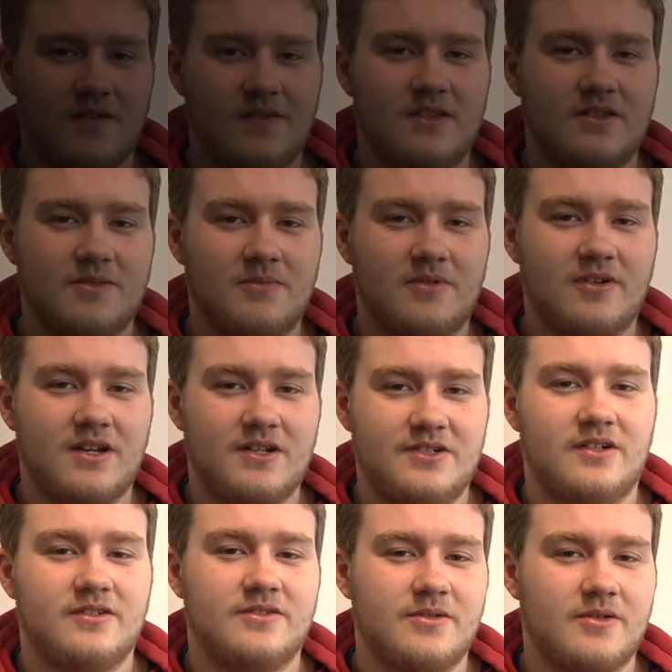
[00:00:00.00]
I think the smoking
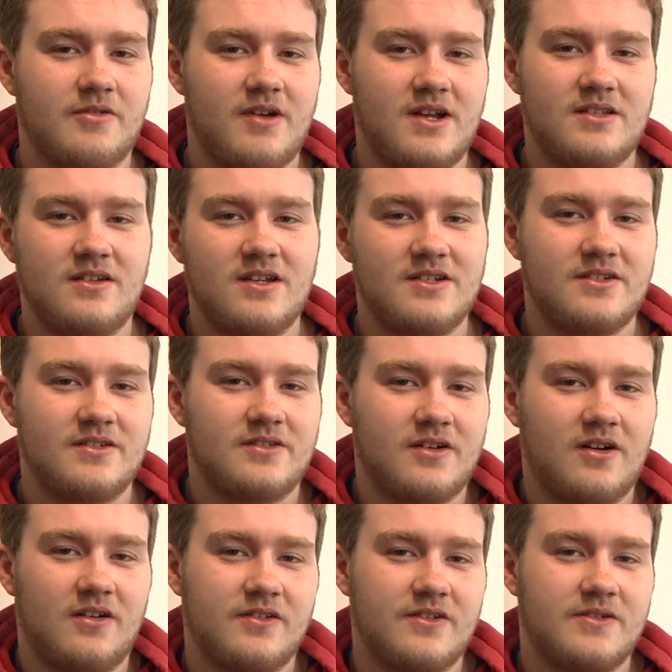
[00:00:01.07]
shelters are a great addition to
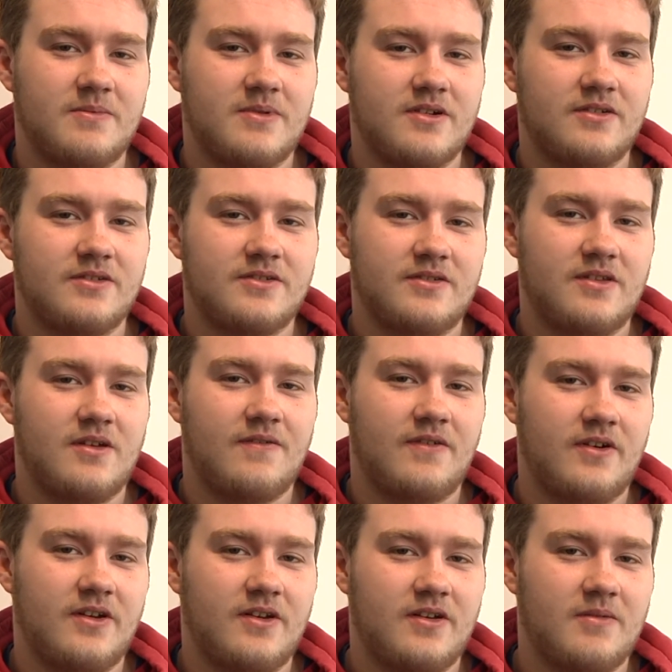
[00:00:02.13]
college because they
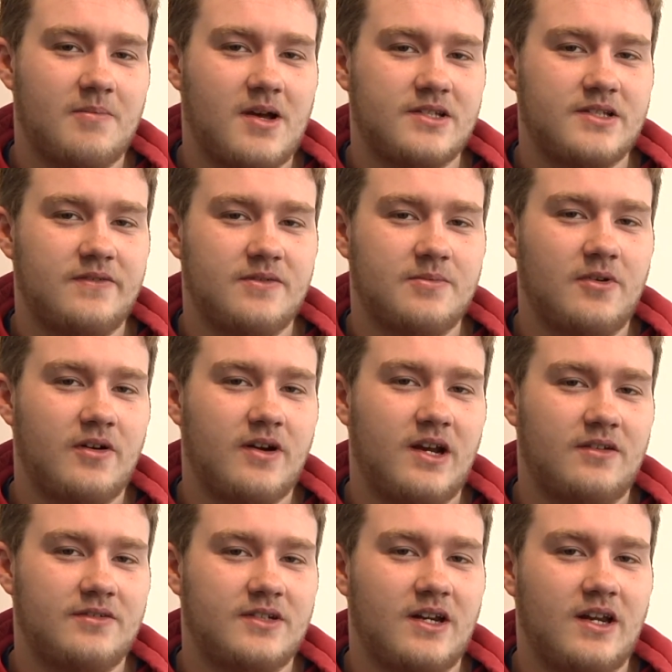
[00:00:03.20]
avoid passive smoking
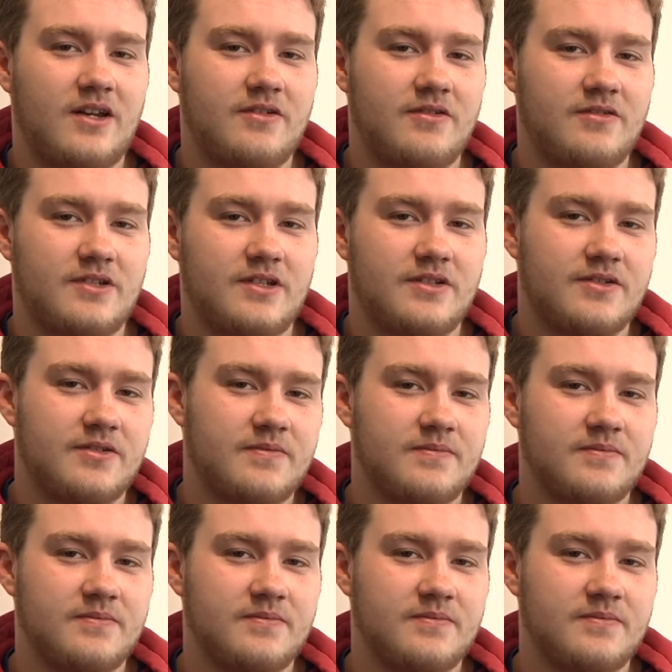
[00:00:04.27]
outside entrances.